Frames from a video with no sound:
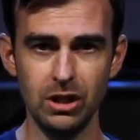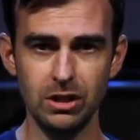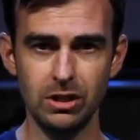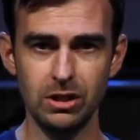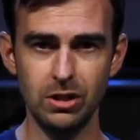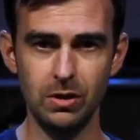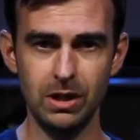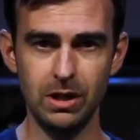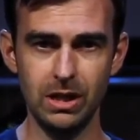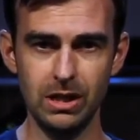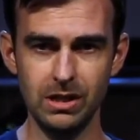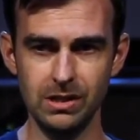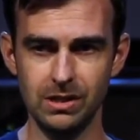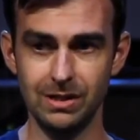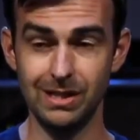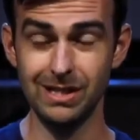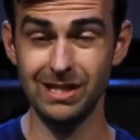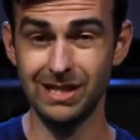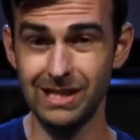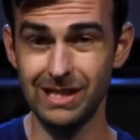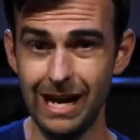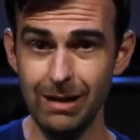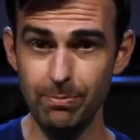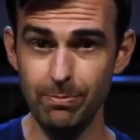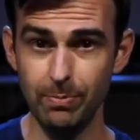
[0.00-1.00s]
to his
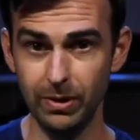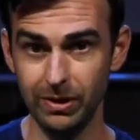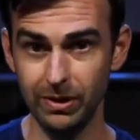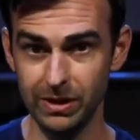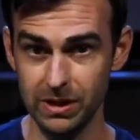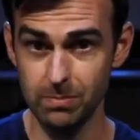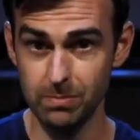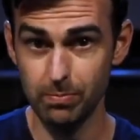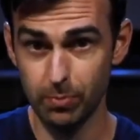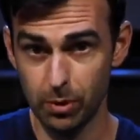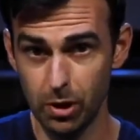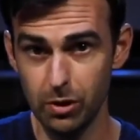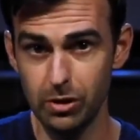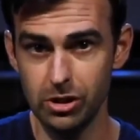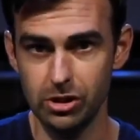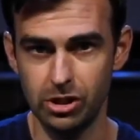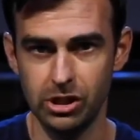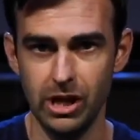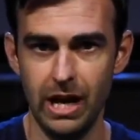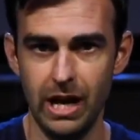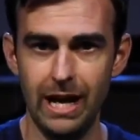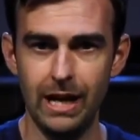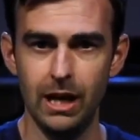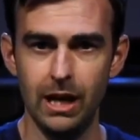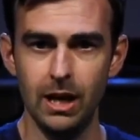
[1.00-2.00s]
disciple, his
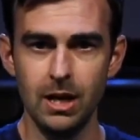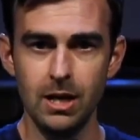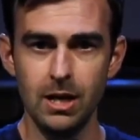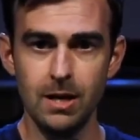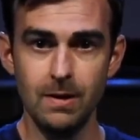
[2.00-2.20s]
protege,